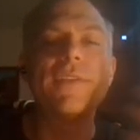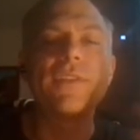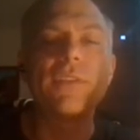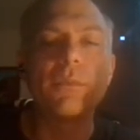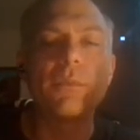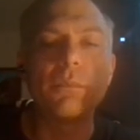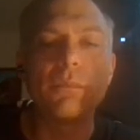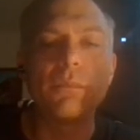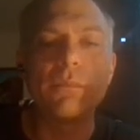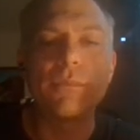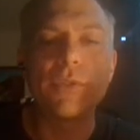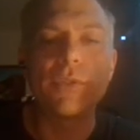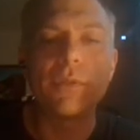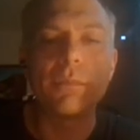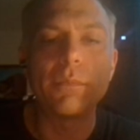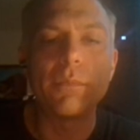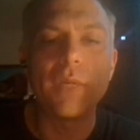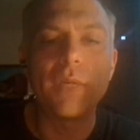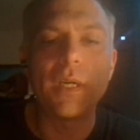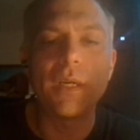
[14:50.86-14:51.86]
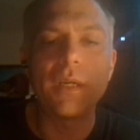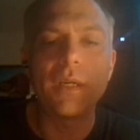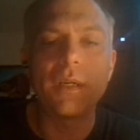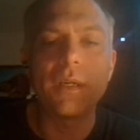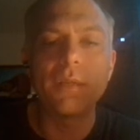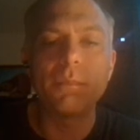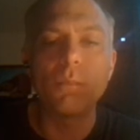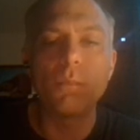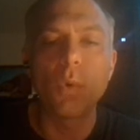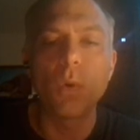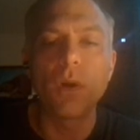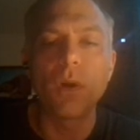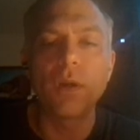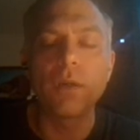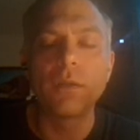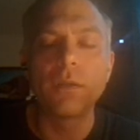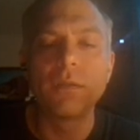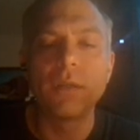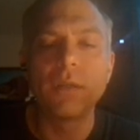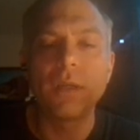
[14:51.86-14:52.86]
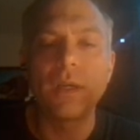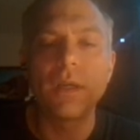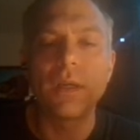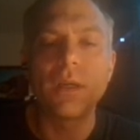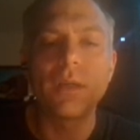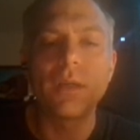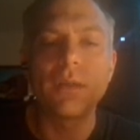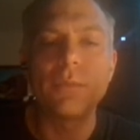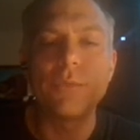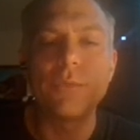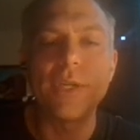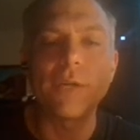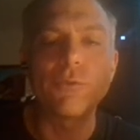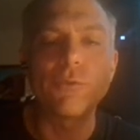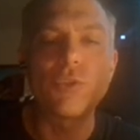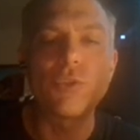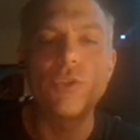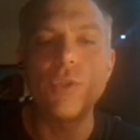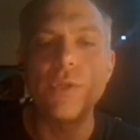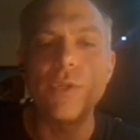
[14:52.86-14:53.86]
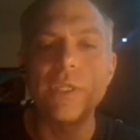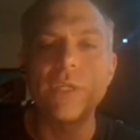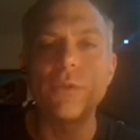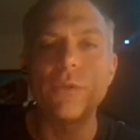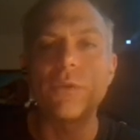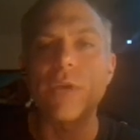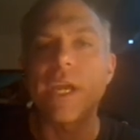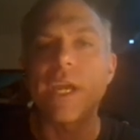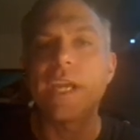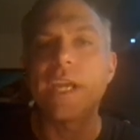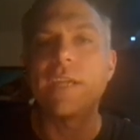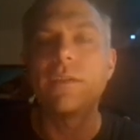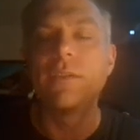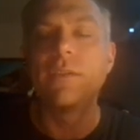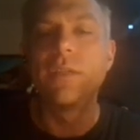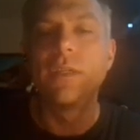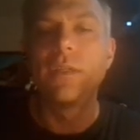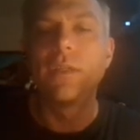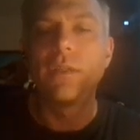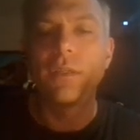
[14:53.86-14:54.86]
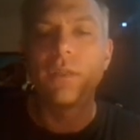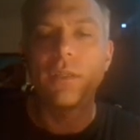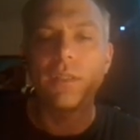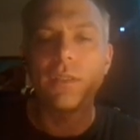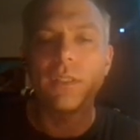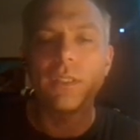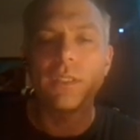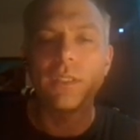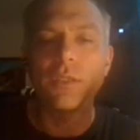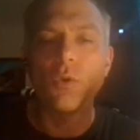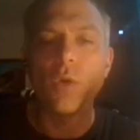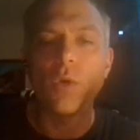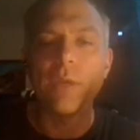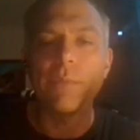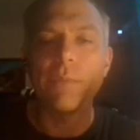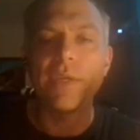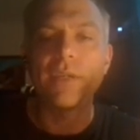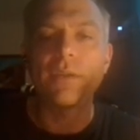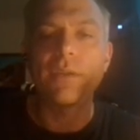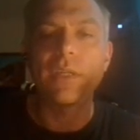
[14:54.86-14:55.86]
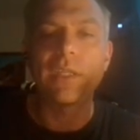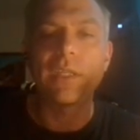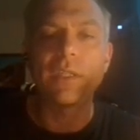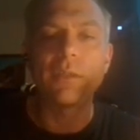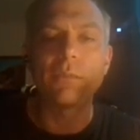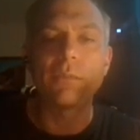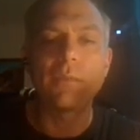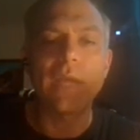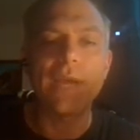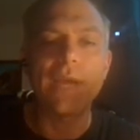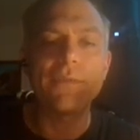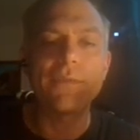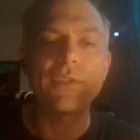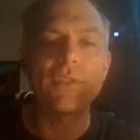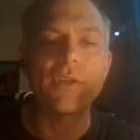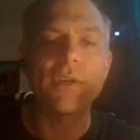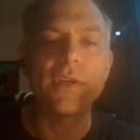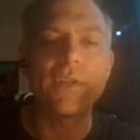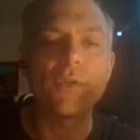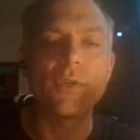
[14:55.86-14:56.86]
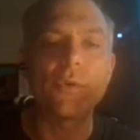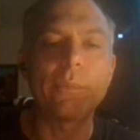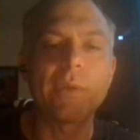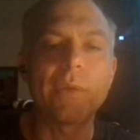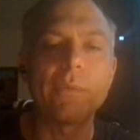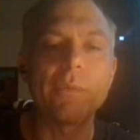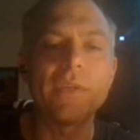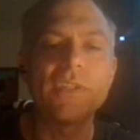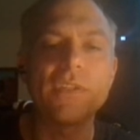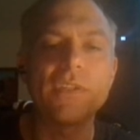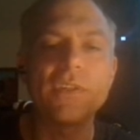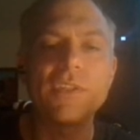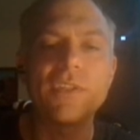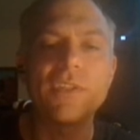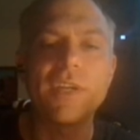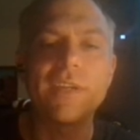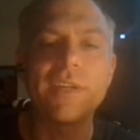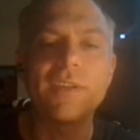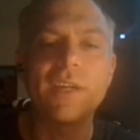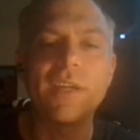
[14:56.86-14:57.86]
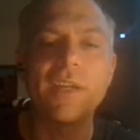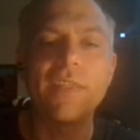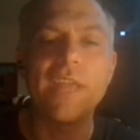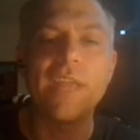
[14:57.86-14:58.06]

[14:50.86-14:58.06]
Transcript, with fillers: some some uh, more uh, you know studio grade uh, equipment. Um, have to start doing my research on on